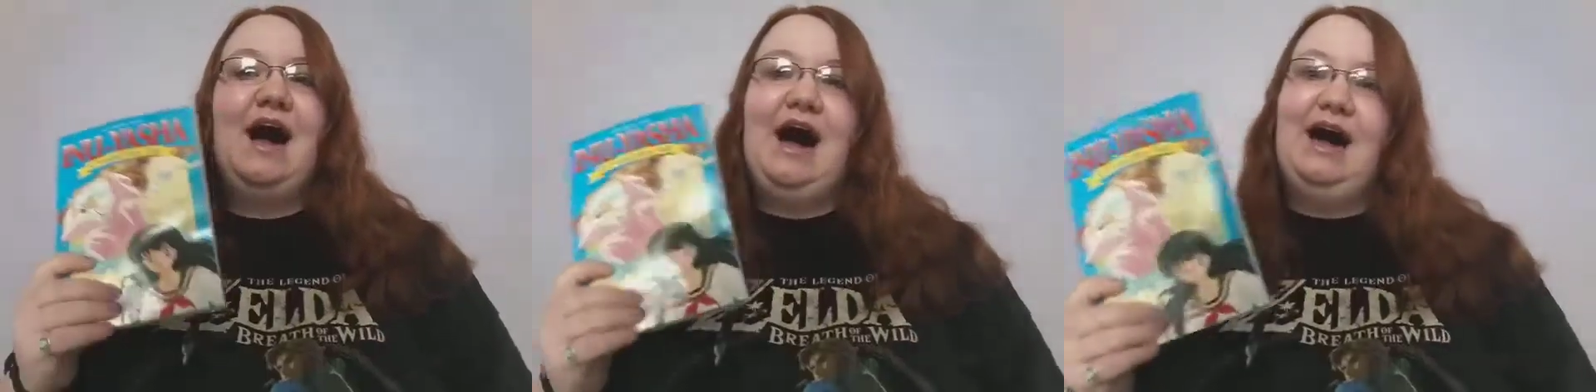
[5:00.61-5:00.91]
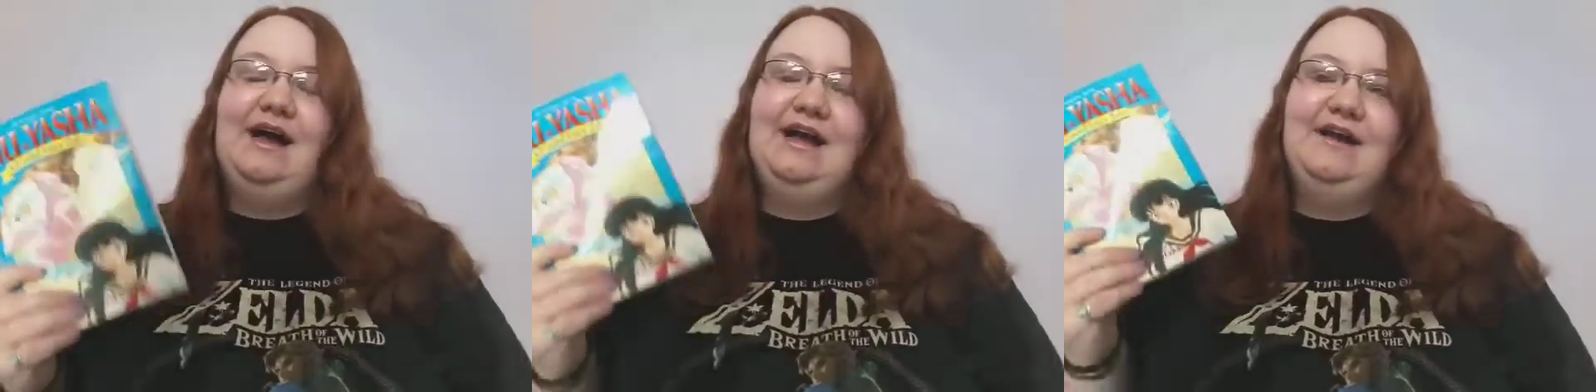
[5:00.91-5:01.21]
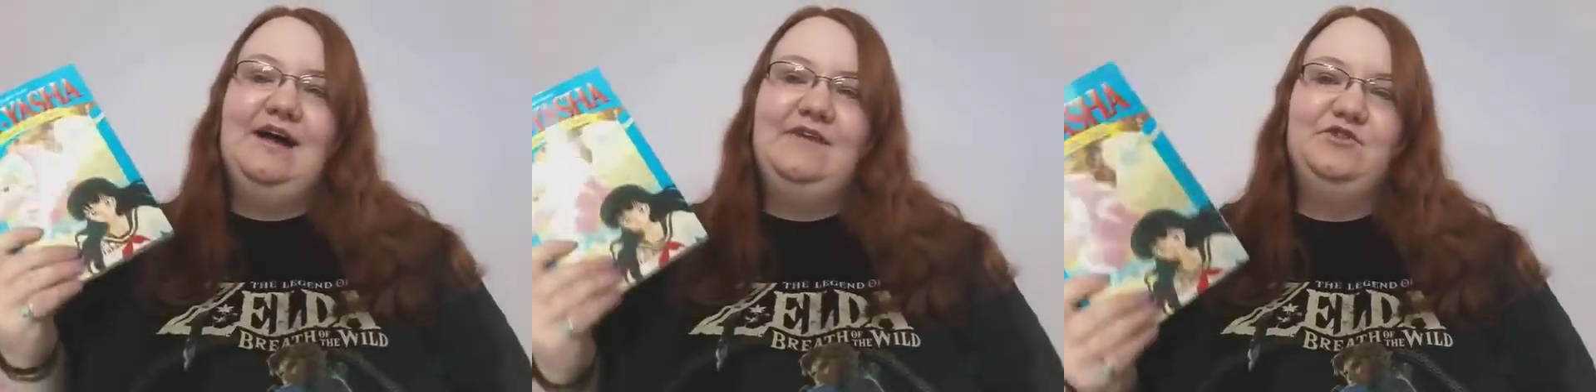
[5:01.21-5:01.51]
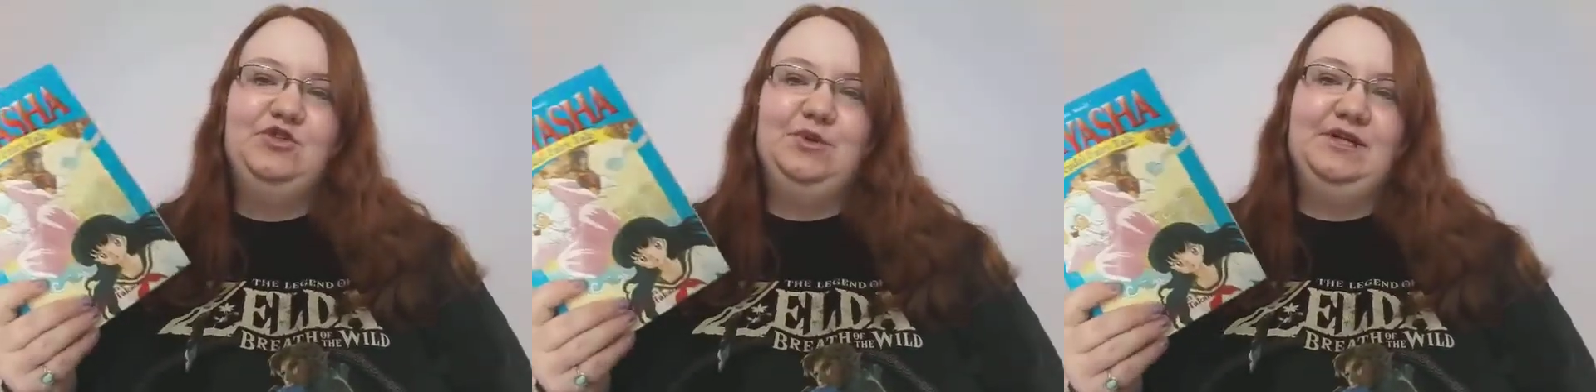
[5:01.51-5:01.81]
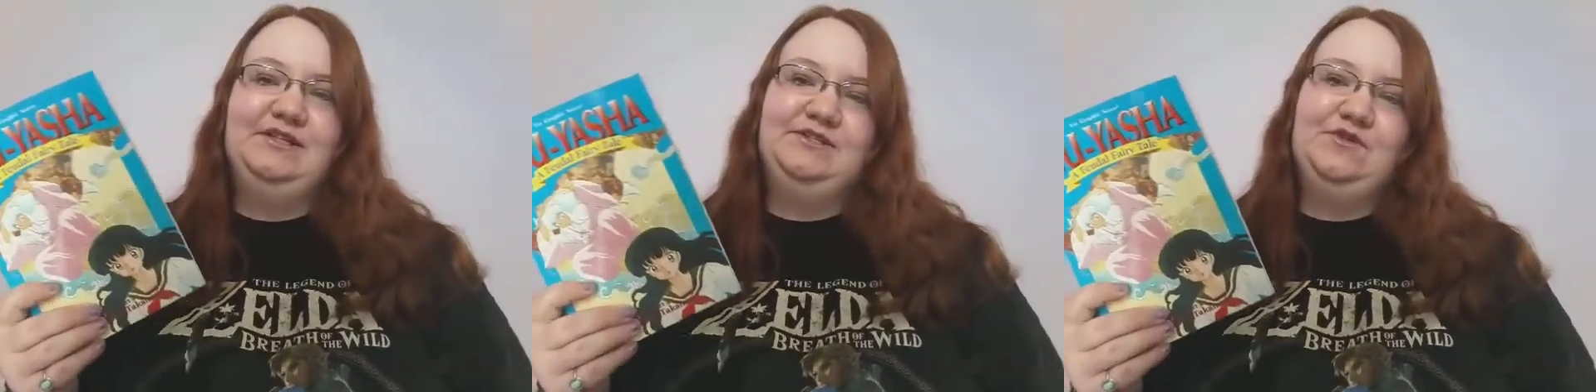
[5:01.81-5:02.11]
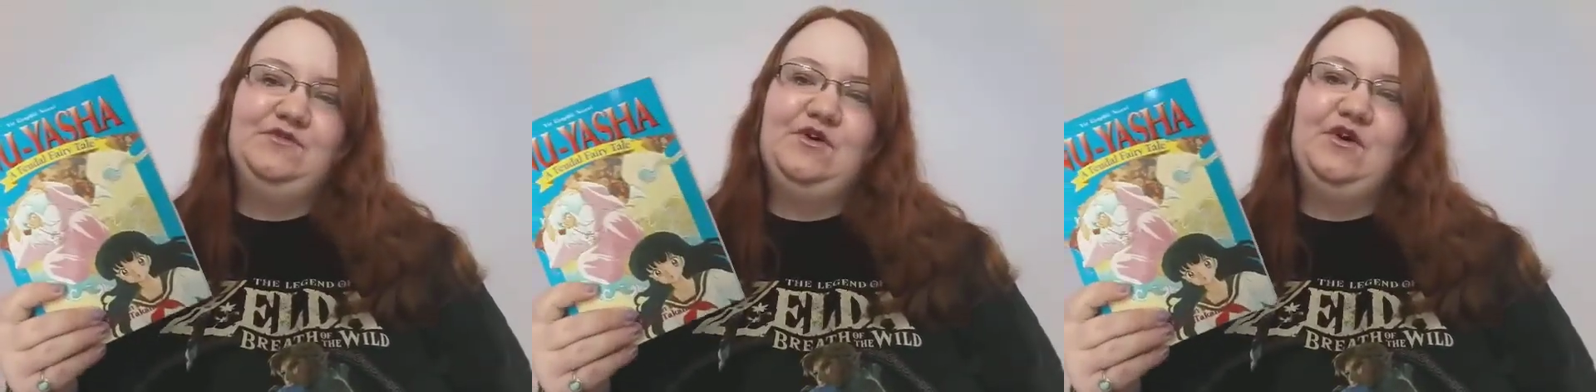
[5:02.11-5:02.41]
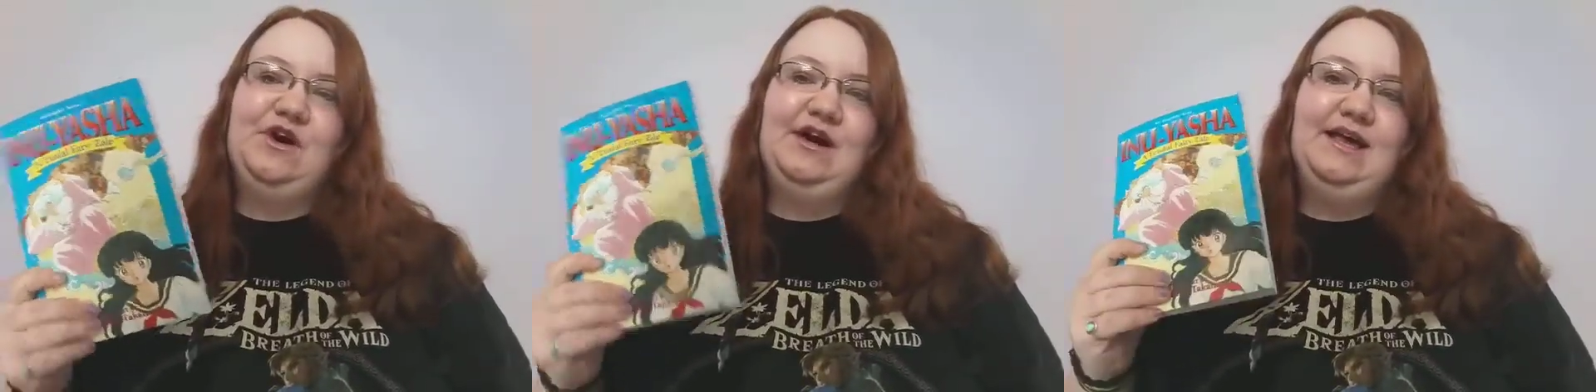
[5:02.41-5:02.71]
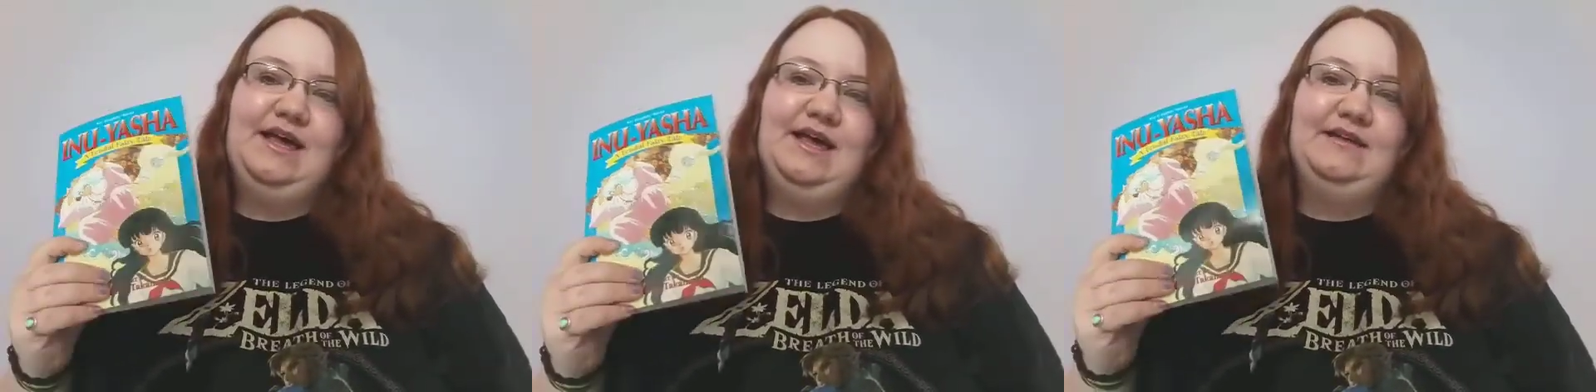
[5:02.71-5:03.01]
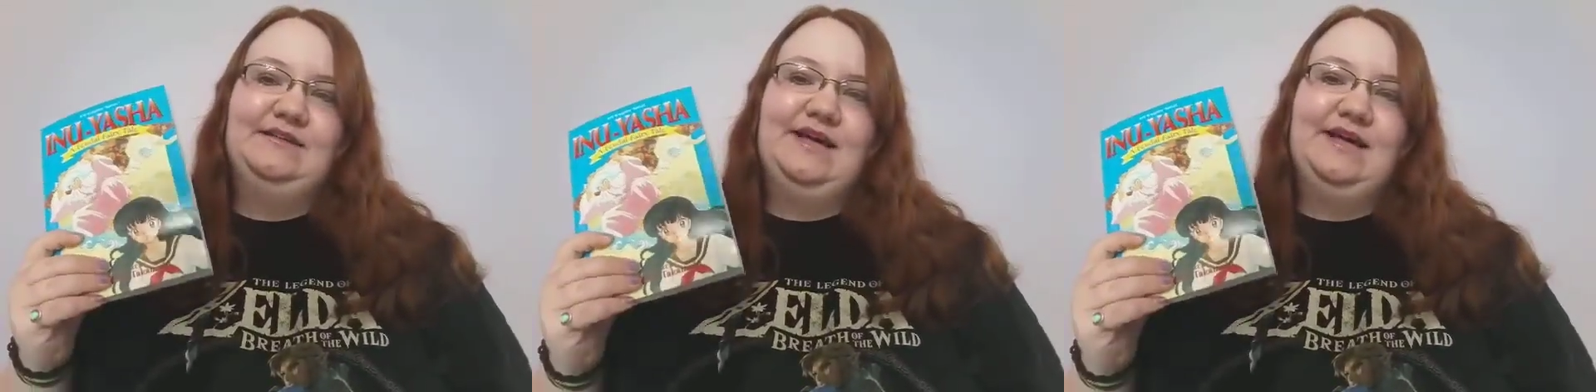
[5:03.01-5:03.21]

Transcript: I have enjoyed it so far and